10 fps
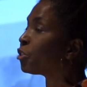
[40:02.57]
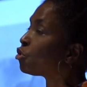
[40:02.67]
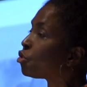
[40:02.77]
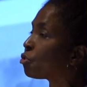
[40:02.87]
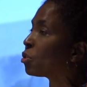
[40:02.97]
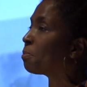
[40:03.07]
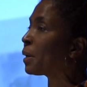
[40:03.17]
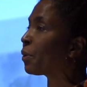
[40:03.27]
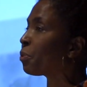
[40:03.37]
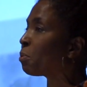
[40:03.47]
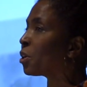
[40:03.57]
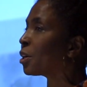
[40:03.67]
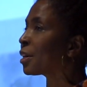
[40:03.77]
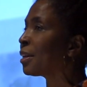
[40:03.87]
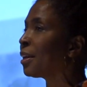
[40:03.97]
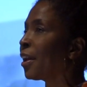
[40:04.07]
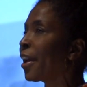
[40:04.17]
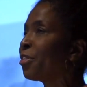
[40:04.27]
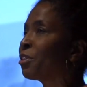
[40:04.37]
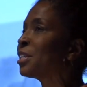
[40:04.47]
unsure about the work,
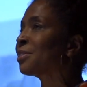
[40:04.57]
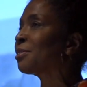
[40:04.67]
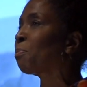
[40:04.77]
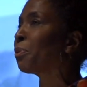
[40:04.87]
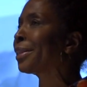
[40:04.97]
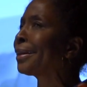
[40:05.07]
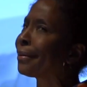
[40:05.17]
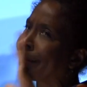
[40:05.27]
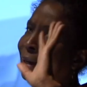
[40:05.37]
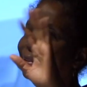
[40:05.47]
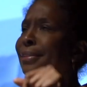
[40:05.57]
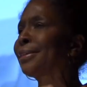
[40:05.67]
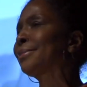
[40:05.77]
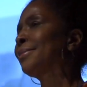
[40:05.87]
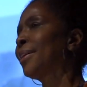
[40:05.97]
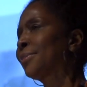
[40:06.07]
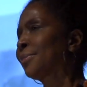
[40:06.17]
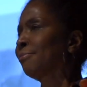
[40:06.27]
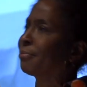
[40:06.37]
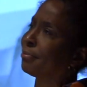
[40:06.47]
and there isn't a point like, oh, I got that, that's
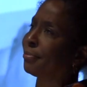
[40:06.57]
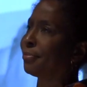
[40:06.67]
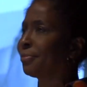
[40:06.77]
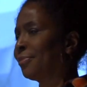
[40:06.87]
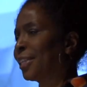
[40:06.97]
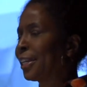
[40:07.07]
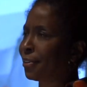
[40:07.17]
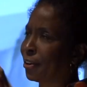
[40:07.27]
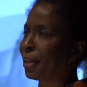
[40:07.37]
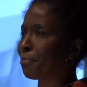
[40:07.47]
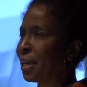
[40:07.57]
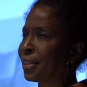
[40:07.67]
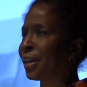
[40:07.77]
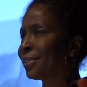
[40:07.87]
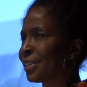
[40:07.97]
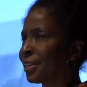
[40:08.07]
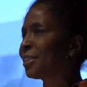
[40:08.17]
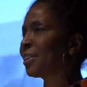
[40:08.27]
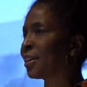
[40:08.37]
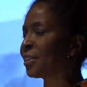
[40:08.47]
nailed. Like, okay, make
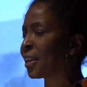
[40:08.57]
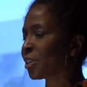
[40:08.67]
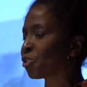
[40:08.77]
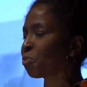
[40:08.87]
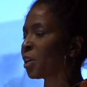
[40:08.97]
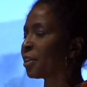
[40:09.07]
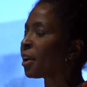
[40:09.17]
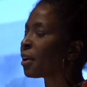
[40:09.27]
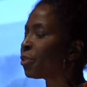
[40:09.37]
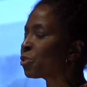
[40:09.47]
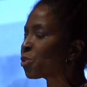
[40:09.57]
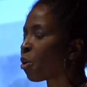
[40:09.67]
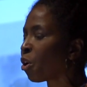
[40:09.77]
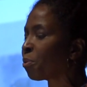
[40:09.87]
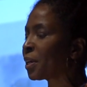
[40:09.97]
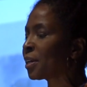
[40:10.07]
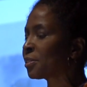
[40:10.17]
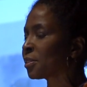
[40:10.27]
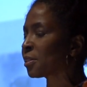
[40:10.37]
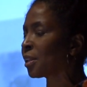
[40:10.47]
that done, next one. There's
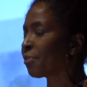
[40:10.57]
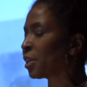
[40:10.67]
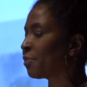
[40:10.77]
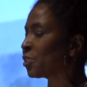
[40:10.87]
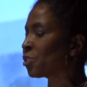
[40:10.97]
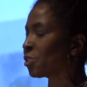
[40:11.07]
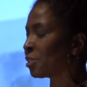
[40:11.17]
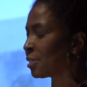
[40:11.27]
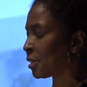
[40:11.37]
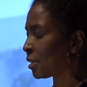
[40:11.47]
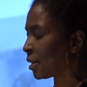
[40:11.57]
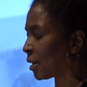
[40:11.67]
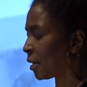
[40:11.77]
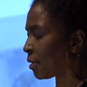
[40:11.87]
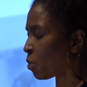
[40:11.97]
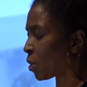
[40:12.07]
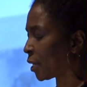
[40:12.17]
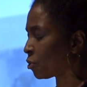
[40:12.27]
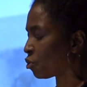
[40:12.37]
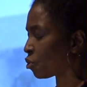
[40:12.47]
always this level of uncertainty that I
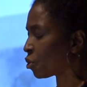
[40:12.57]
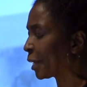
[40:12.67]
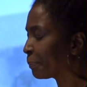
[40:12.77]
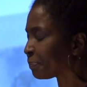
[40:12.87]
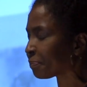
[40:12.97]
quite enjoy.